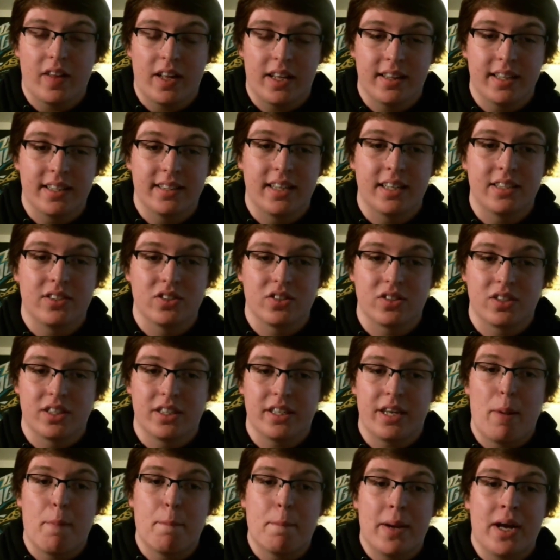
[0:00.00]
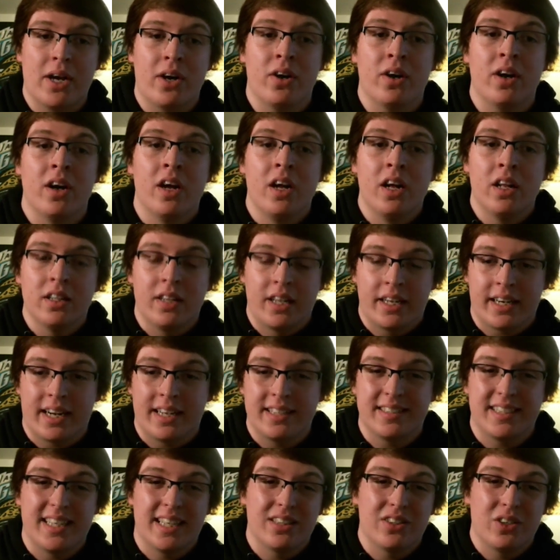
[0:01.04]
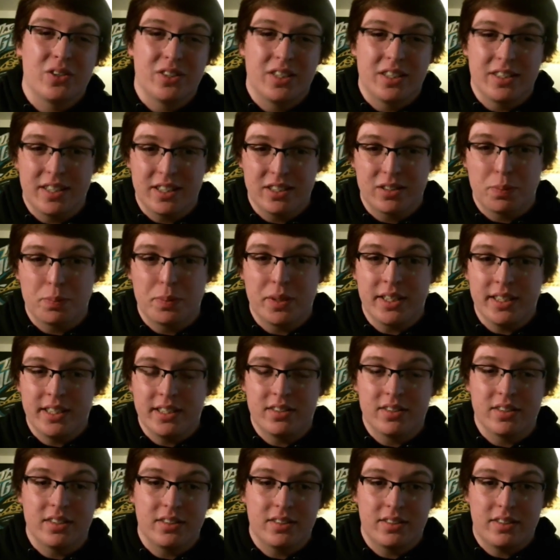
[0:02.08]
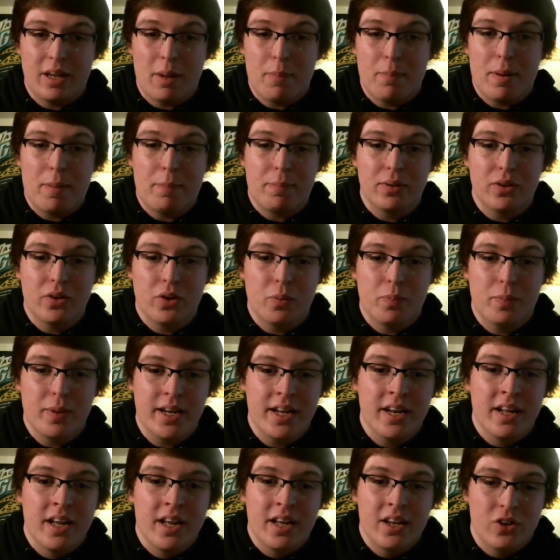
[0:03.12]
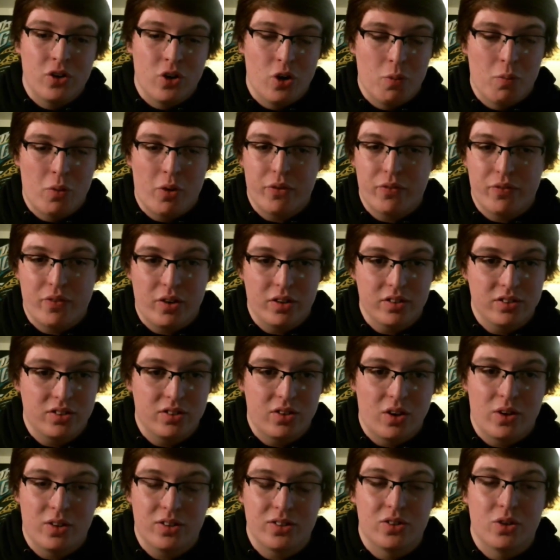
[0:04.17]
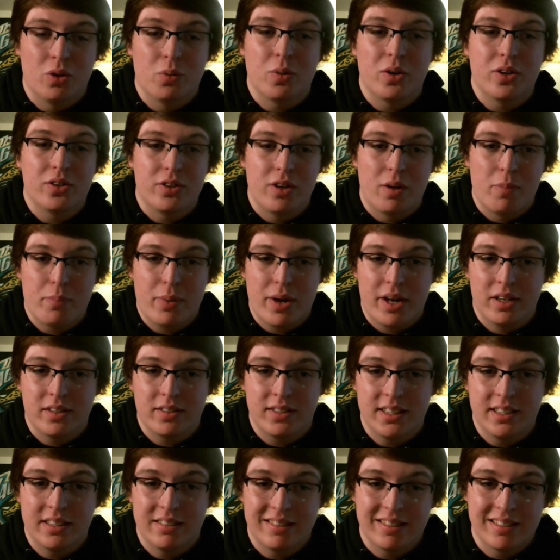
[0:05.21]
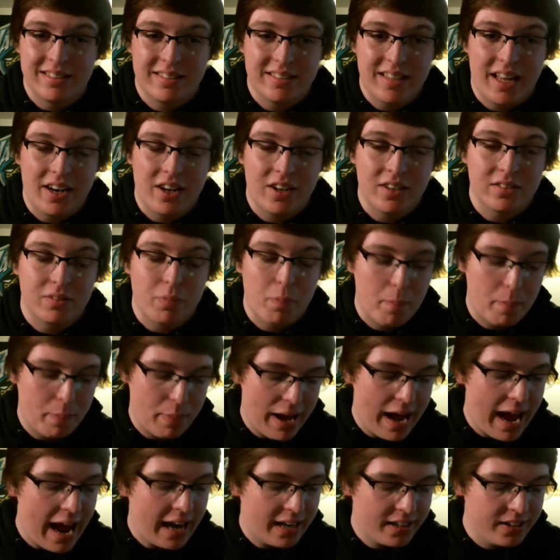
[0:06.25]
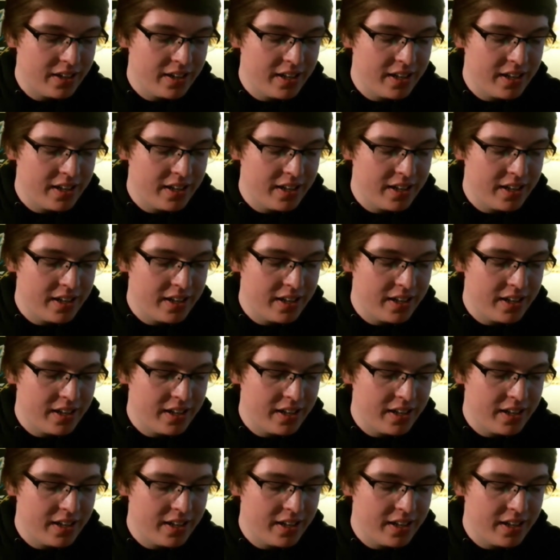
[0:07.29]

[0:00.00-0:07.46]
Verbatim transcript: I think that's just going to get better. Like I said, though, the discipline needs to step up a little bit. No more false starts, no more dumb penalties to set us back.